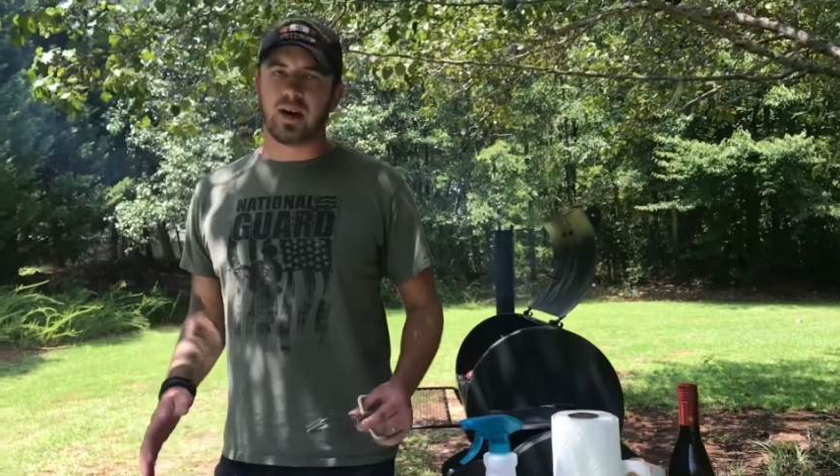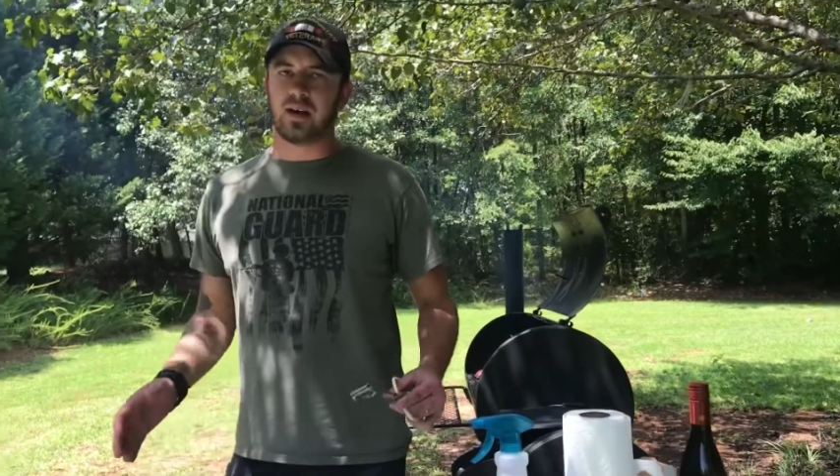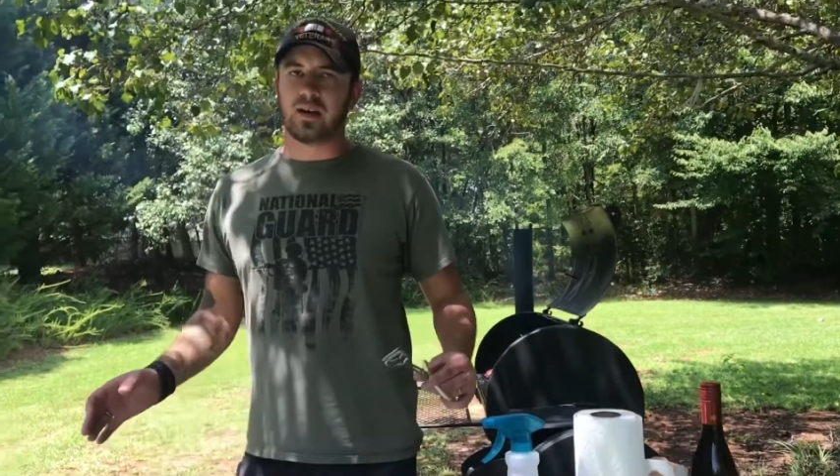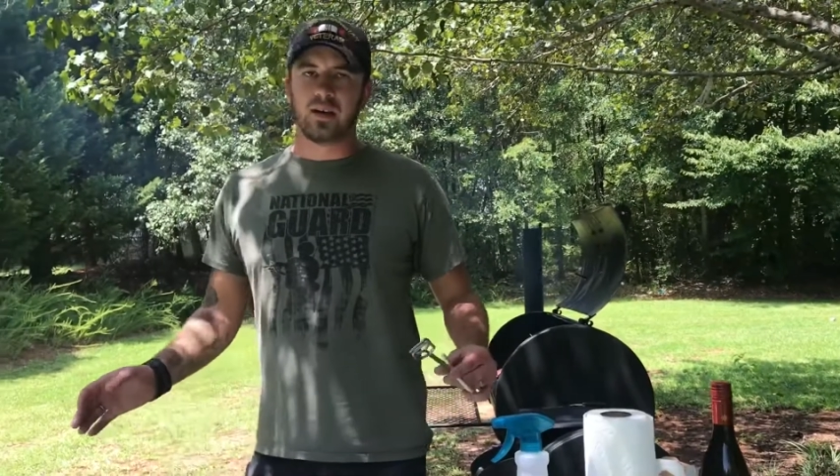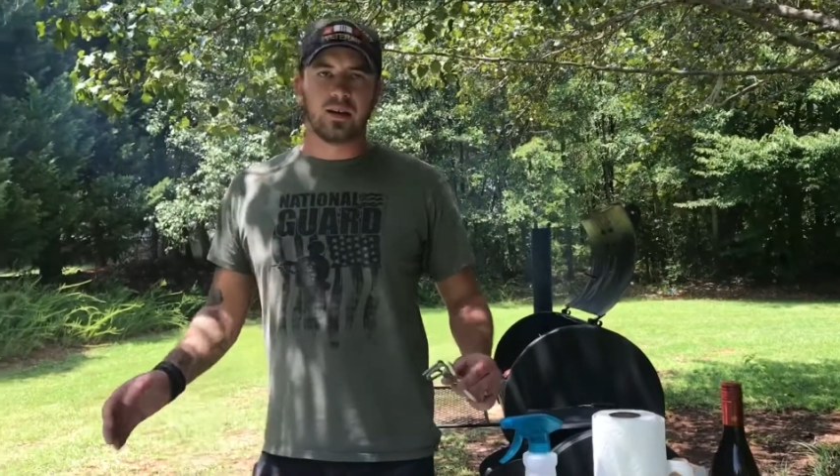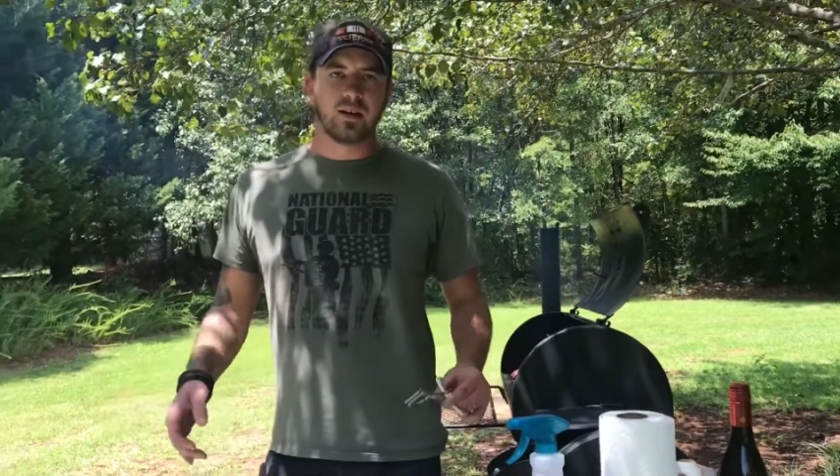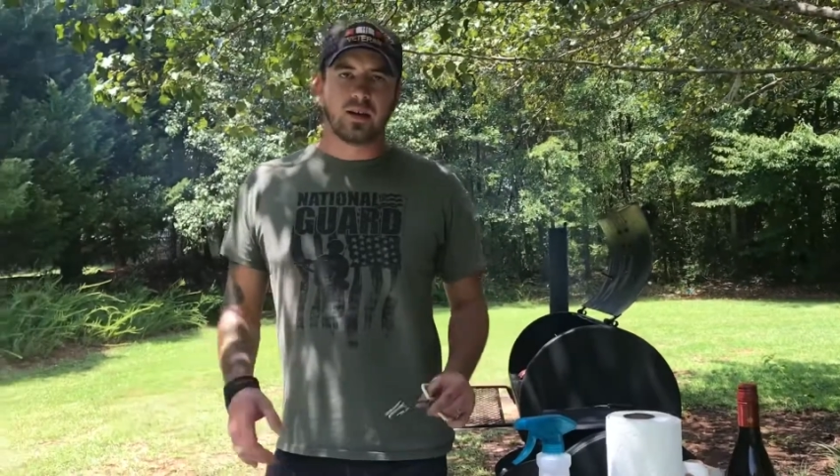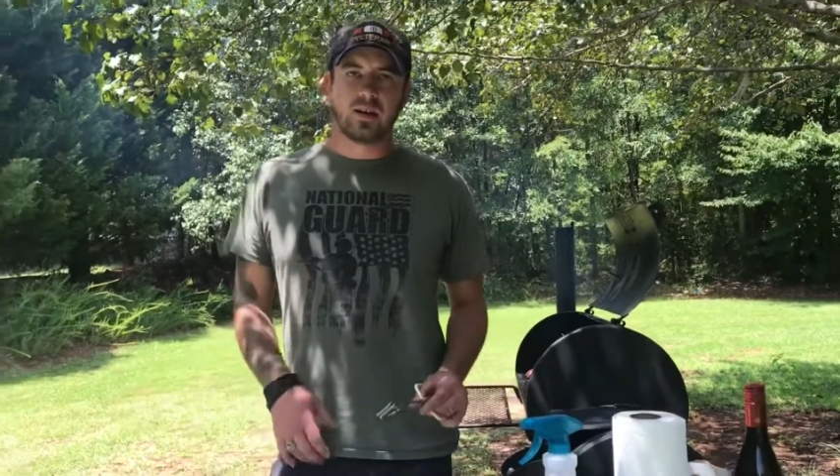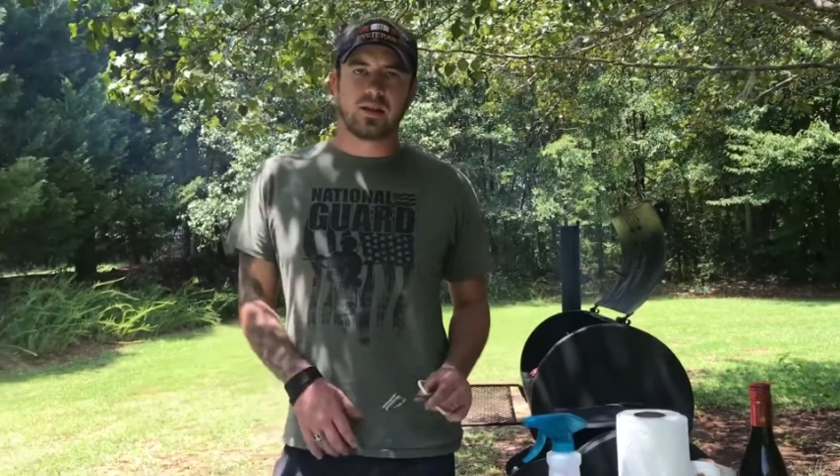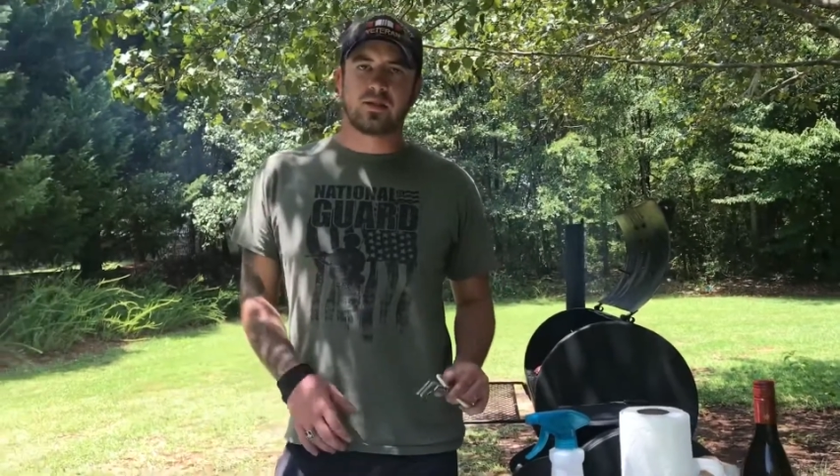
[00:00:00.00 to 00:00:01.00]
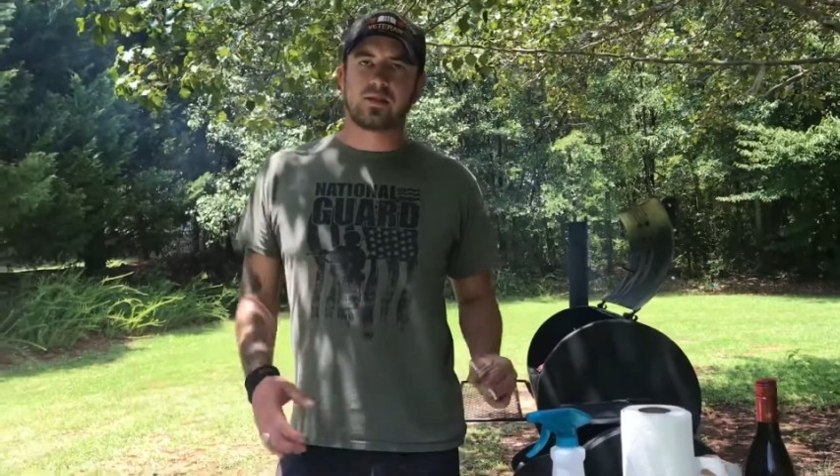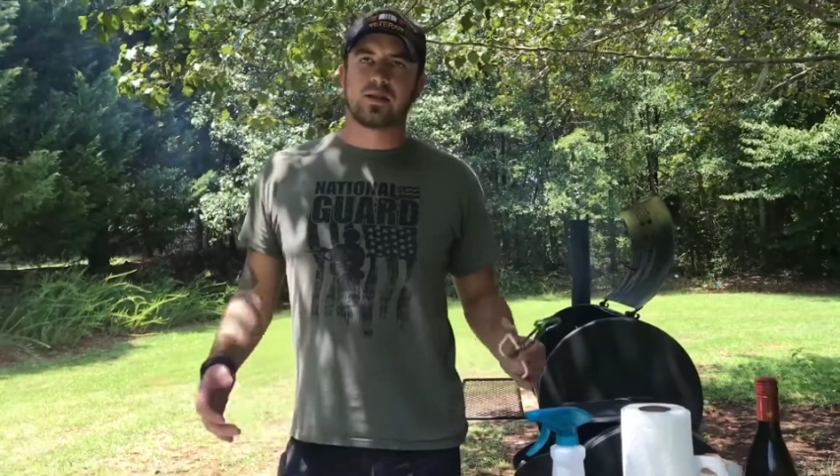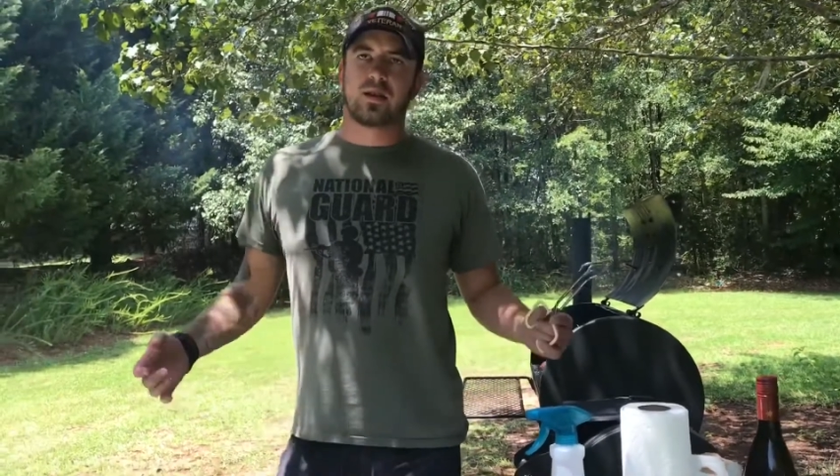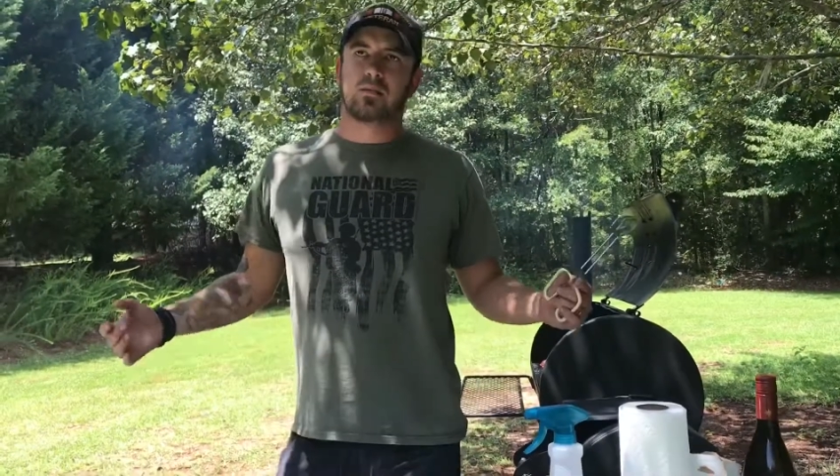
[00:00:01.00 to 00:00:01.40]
hey, that's what it's all